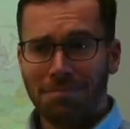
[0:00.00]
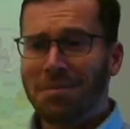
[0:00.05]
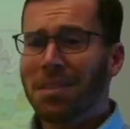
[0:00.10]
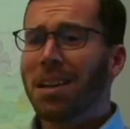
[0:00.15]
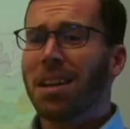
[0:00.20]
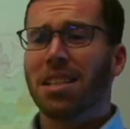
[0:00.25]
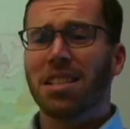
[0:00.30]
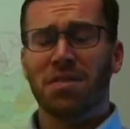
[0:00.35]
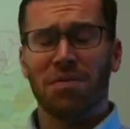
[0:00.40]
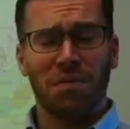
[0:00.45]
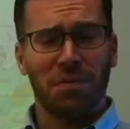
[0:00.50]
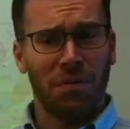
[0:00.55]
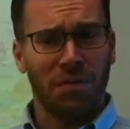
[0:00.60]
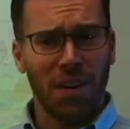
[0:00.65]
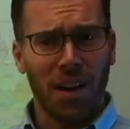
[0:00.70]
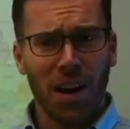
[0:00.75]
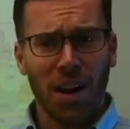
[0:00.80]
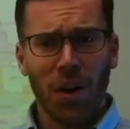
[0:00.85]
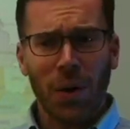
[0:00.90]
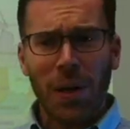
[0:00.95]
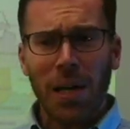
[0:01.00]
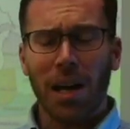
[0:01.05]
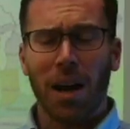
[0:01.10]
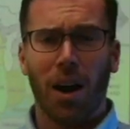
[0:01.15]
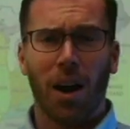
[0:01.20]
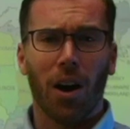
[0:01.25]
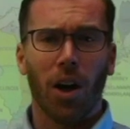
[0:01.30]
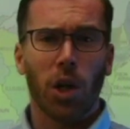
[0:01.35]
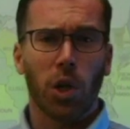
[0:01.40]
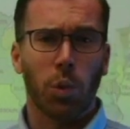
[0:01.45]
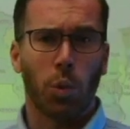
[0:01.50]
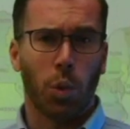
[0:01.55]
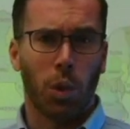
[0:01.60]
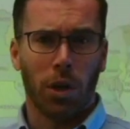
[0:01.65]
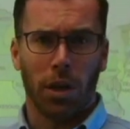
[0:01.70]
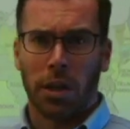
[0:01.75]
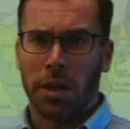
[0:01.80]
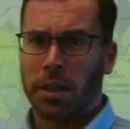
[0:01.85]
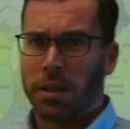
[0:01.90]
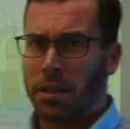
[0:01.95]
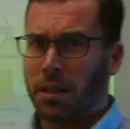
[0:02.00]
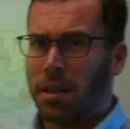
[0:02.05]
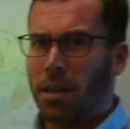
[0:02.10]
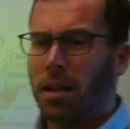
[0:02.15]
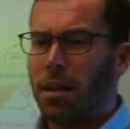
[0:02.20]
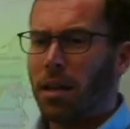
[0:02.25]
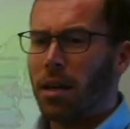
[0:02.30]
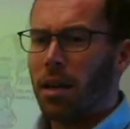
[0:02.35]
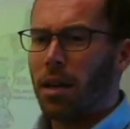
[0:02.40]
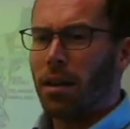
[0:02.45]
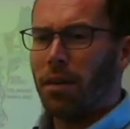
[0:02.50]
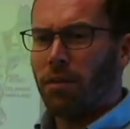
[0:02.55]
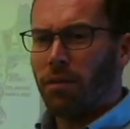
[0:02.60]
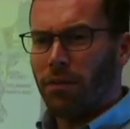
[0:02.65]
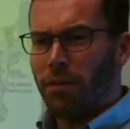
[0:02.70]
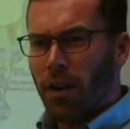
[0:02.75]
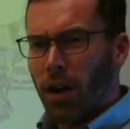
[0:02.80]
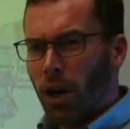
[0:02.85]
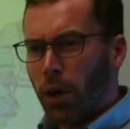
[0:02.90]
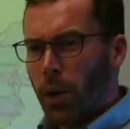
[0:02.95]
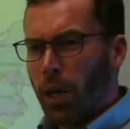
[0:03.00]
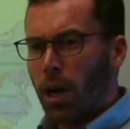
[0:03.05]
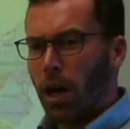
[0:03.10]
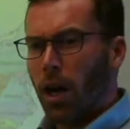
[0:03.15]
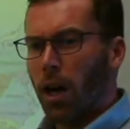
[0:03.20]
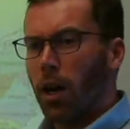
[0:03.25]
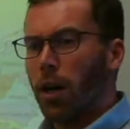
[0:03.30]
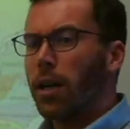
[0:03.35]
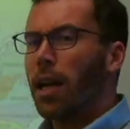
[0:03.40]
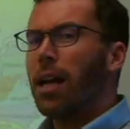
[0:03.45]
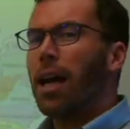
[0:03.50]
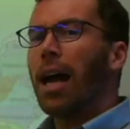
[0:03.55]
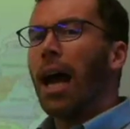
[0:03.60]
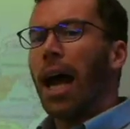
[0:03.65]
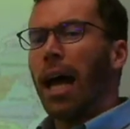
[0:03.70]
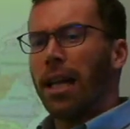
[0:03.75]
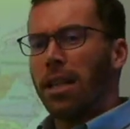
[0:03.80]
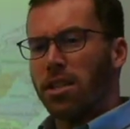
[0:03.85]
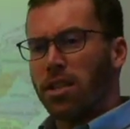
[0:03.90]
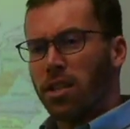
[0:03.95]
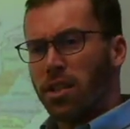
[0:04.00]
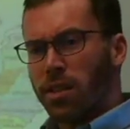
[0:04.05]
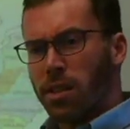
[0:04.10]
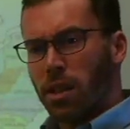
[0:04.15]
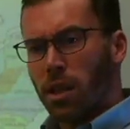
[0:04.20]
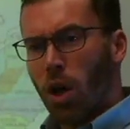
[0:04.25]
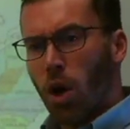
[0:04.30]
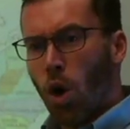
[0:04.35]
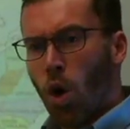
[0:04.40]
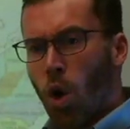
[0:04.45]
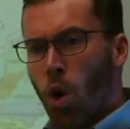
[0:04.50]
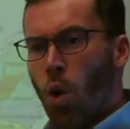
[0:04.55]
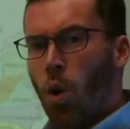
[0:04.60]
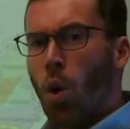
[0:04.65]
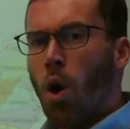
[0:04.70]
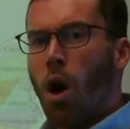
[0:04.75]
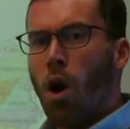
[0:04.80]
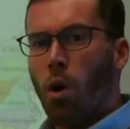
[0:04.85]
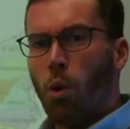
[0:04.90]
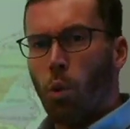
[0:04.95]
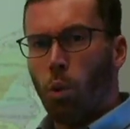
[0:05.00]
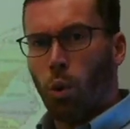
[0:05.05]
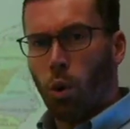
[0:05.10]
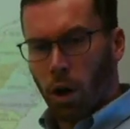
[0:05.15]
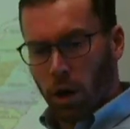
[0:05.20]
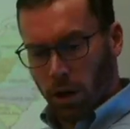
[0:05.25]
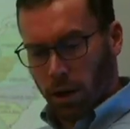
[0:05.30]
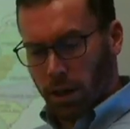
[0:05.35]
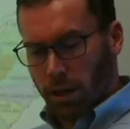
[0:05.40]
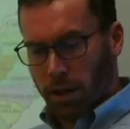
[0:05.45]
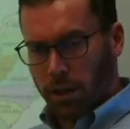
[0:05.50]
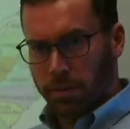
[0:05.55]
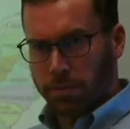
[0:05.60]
It's very hard work. Very hard and slow work.